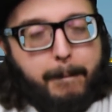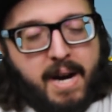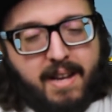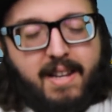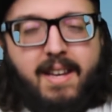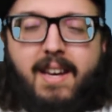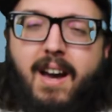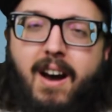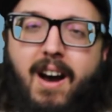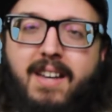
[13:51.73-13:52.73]
But
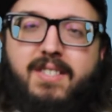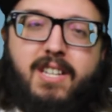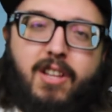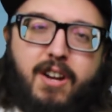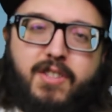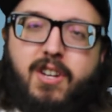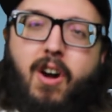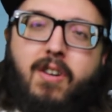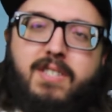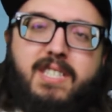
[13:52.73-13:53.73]
I see a lot of the
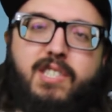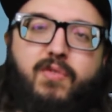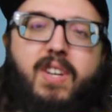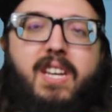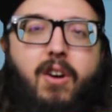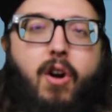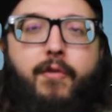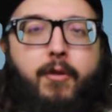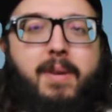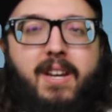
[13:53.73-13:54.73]
cars in his feed are
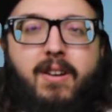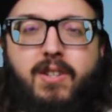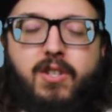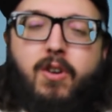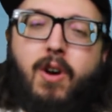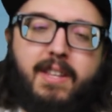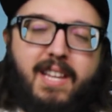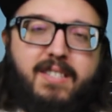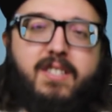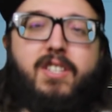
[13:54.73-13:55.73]
from here, so
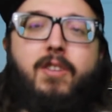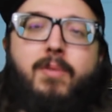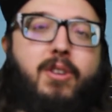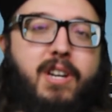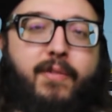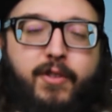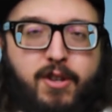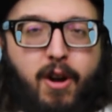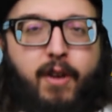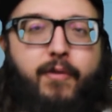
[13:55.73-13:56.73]
unless it's a community of
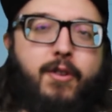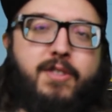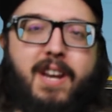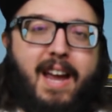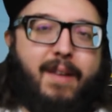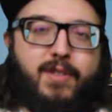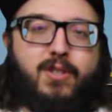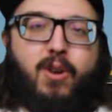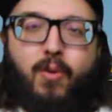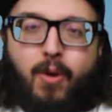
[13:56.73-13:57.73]
photographers and I have
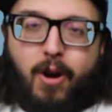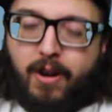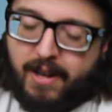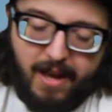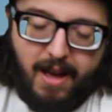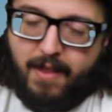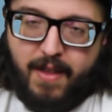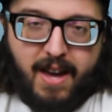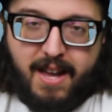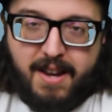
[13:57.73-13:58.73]
this all wrong,
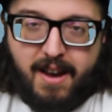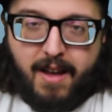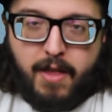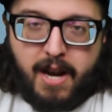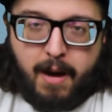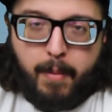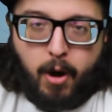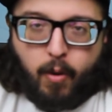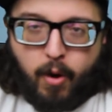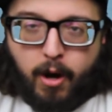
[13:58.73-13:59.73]
then I'm
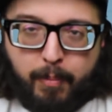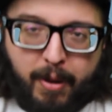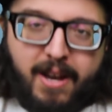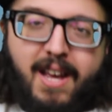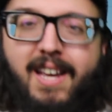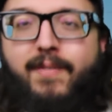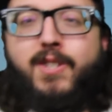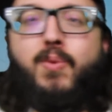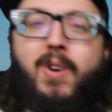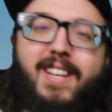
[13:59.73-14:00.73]
all wrong. But if
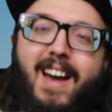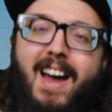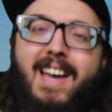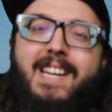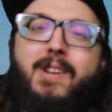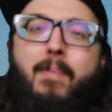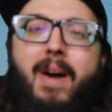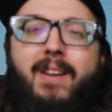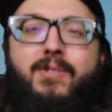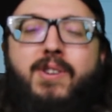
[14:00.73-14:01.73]
it's one guy and you're
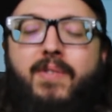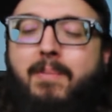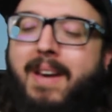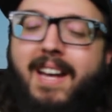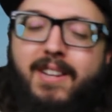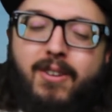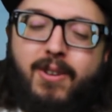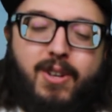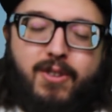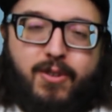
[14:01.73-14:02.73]
BattleDriven, man, you're